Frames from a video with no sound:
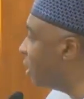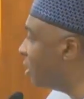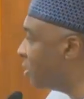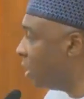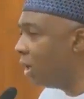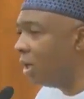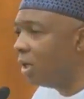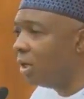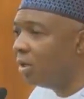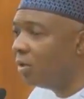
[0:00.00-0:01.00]
is
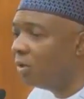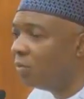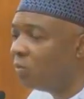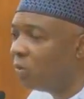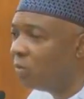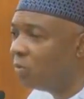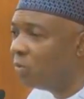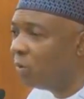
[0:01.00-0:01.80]
uh, when, we,